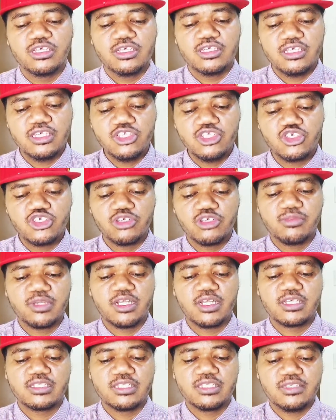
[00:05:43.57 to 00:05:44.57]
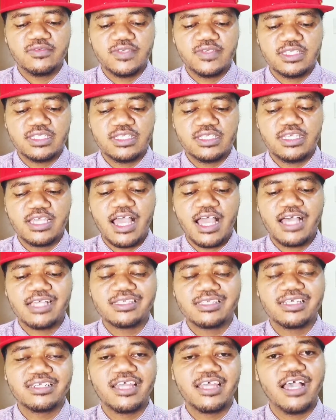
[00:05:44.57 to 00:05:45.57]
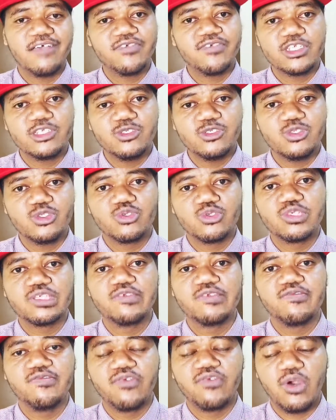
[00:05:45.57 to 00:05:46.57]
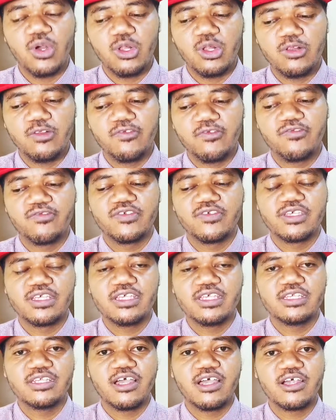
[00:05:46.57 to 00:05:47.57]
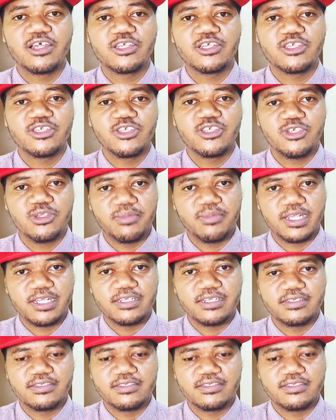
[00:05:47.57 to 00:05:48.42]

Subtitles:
each human activity as an avenue to evolve in our human.